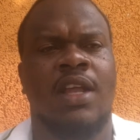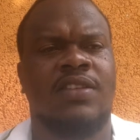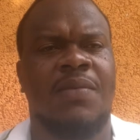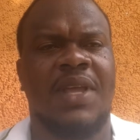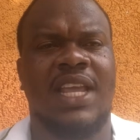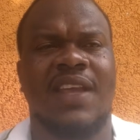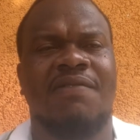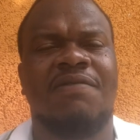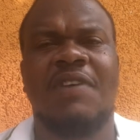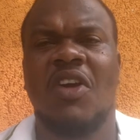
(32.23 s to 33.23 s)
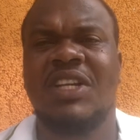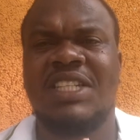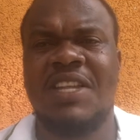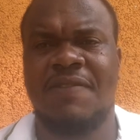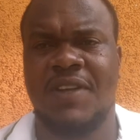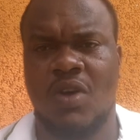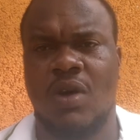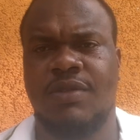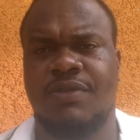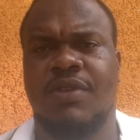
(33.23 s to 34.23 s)
to make it very
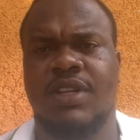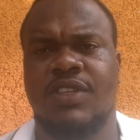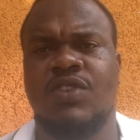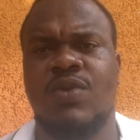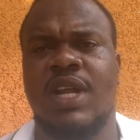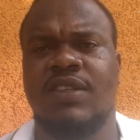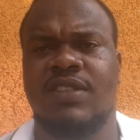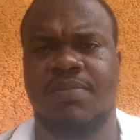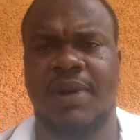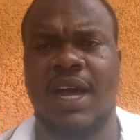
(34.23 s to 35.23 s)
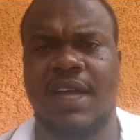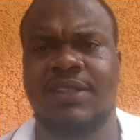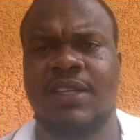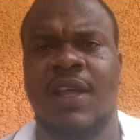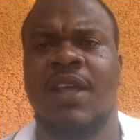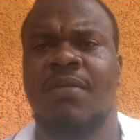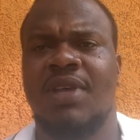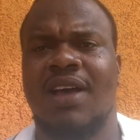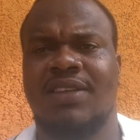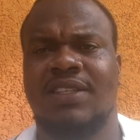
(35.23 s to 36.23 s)
difficult for the students to pass,
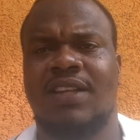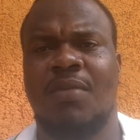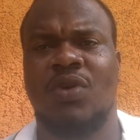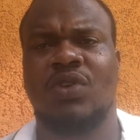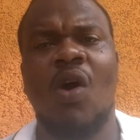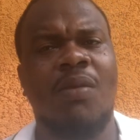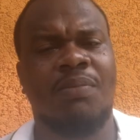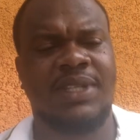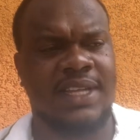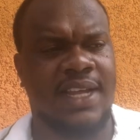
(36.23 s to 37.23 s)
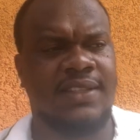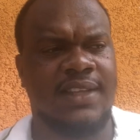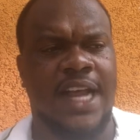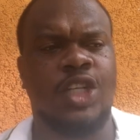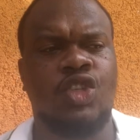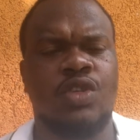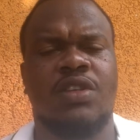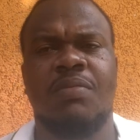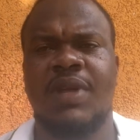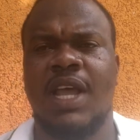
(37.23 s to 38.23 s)
because it's about competence and it
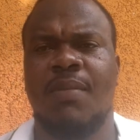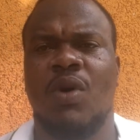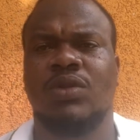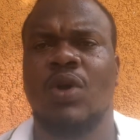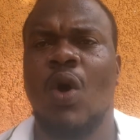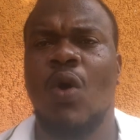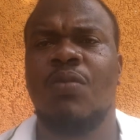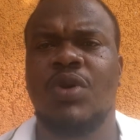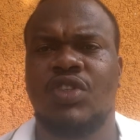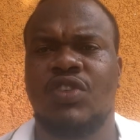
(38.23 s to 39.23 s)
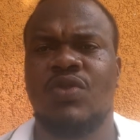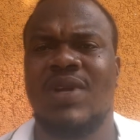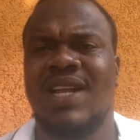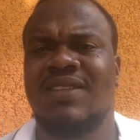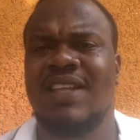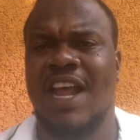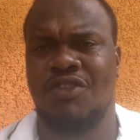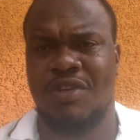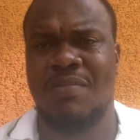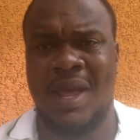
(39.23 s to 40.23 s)
shouldn't be about how much students
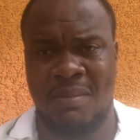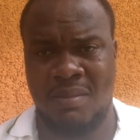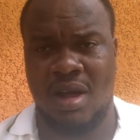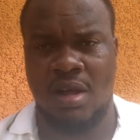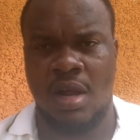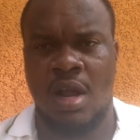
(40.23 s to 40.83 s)
can remember.